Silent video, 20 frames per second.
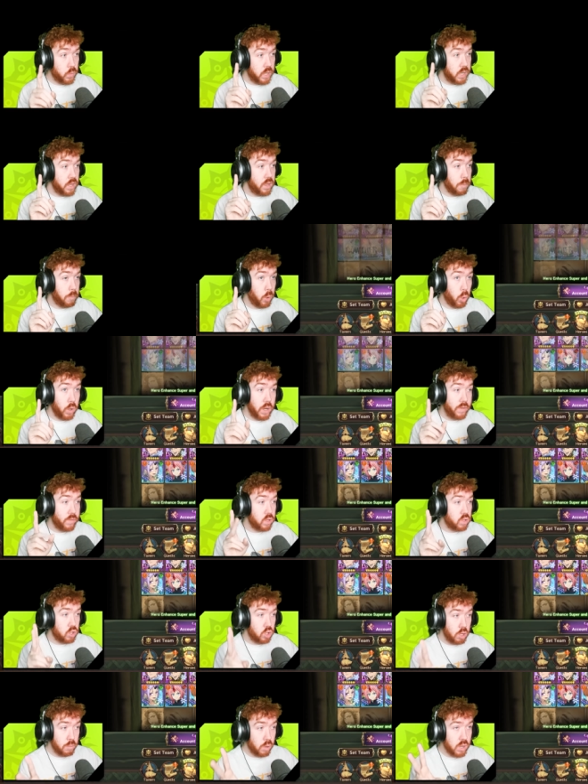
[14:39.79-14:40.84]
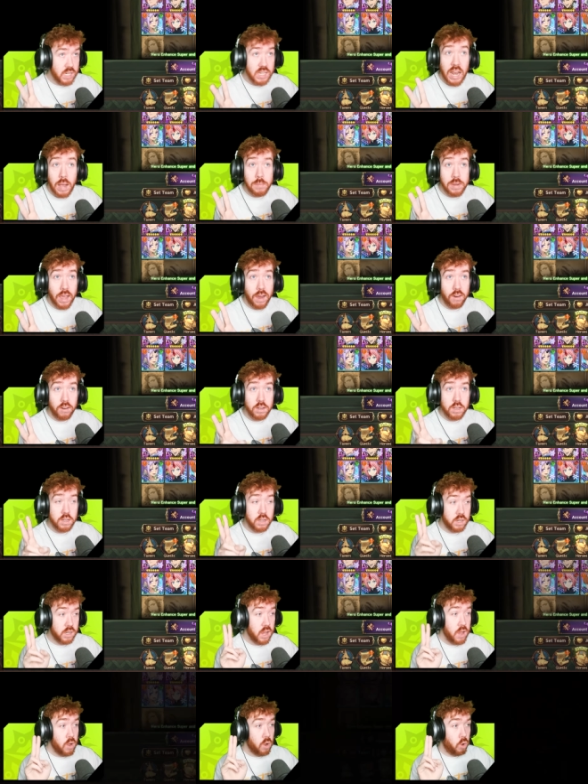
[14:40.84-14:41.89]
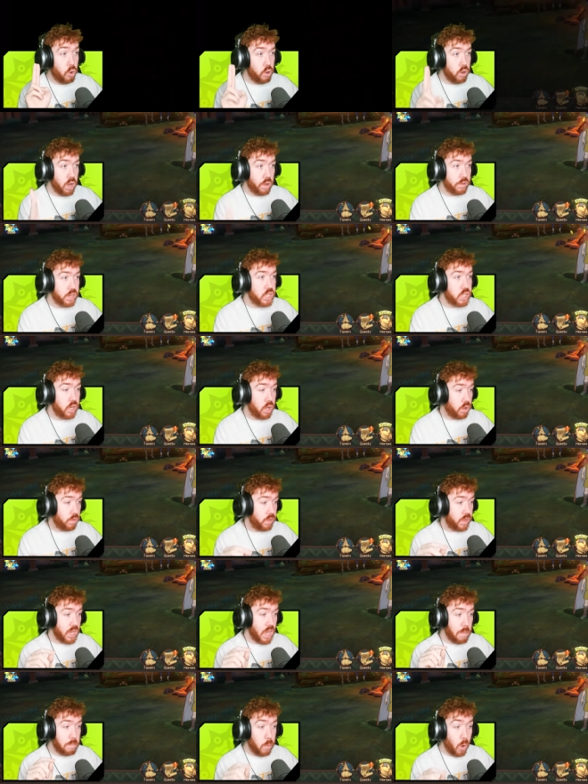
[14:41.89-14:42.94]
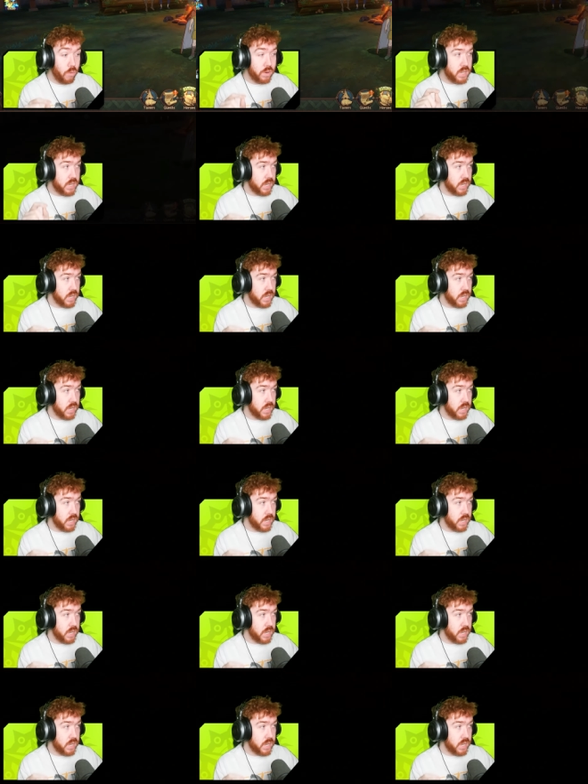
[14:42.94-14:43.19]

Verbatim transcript: We need to pull either two more slime characters or another Shion to get both